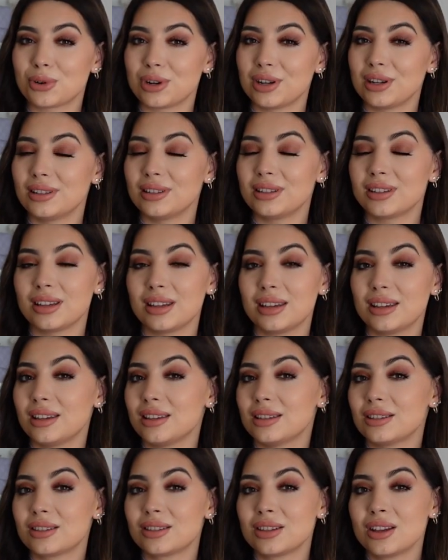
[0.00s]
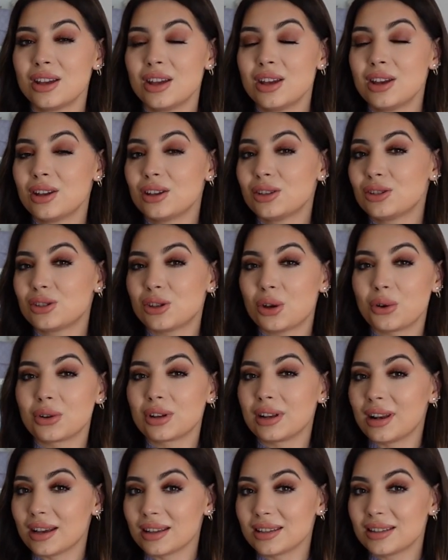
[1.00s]
print is so
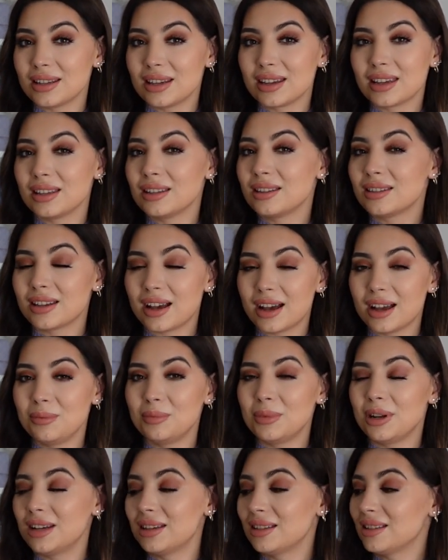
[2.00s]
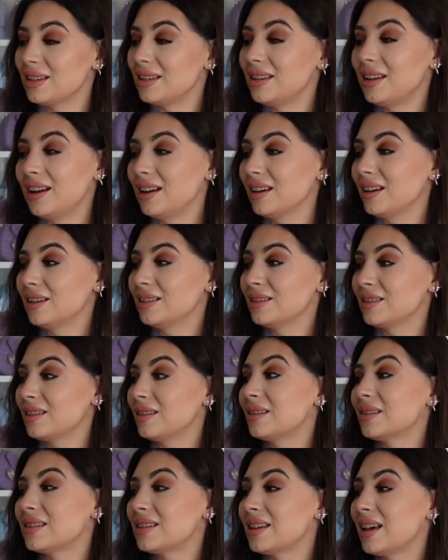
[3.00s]
classic and timeless and elegant
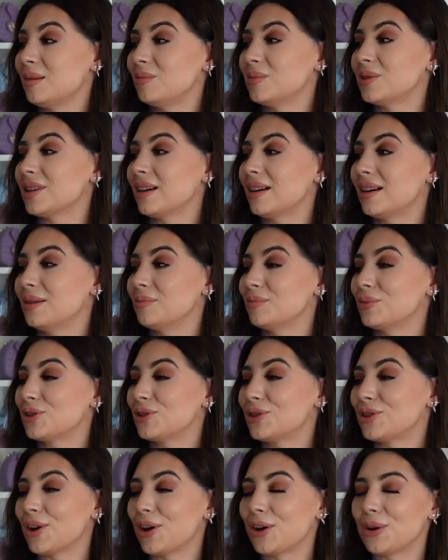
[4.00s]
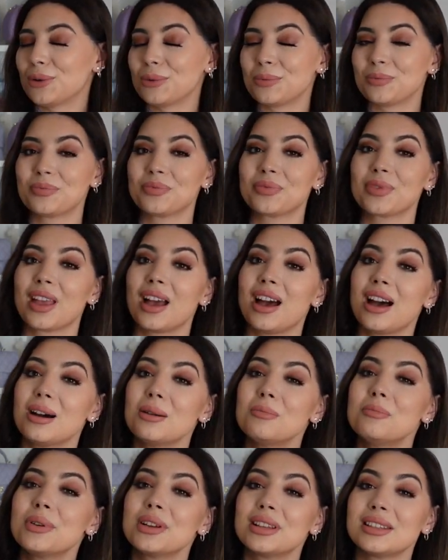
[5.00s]
at the same time, so
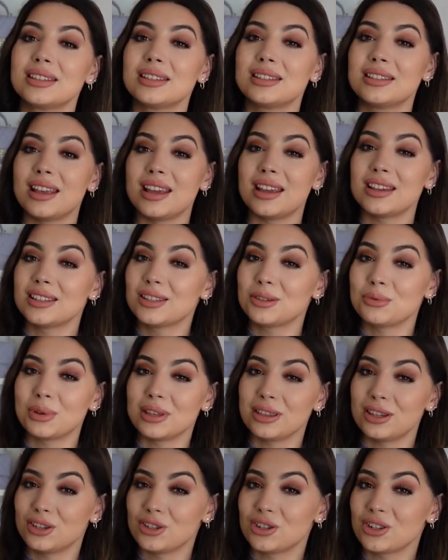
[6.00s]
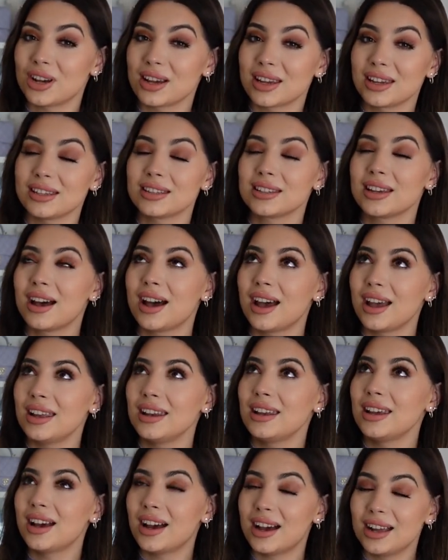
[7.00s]
obsessed with this jacket.
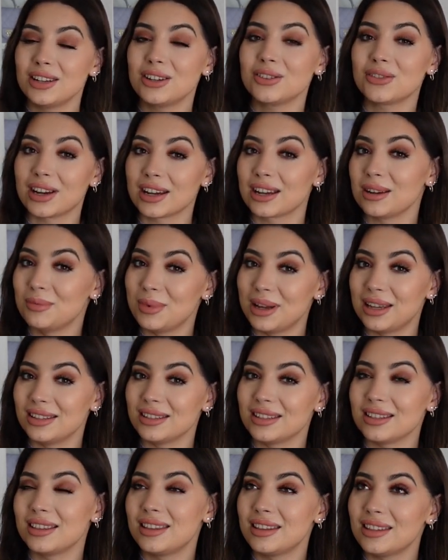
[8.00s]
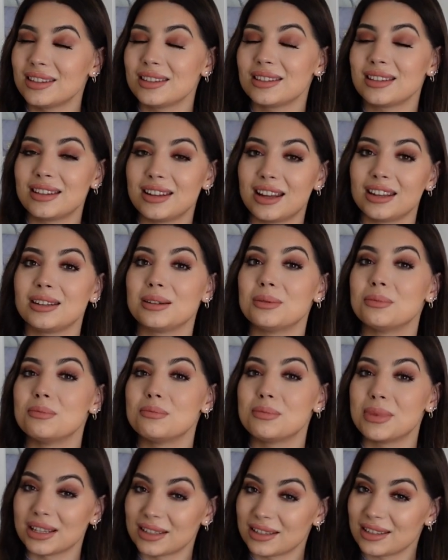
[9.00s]
Highly, highly recommend. This is another
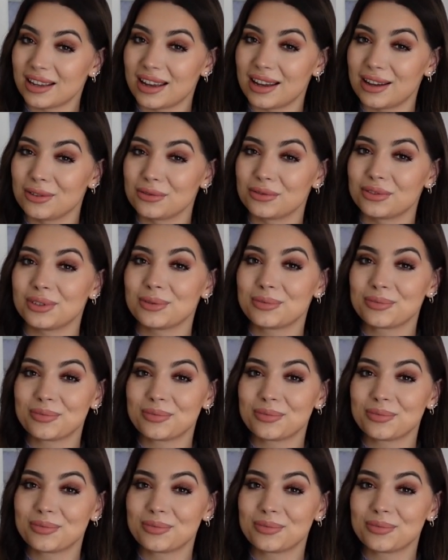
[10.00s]
must-have.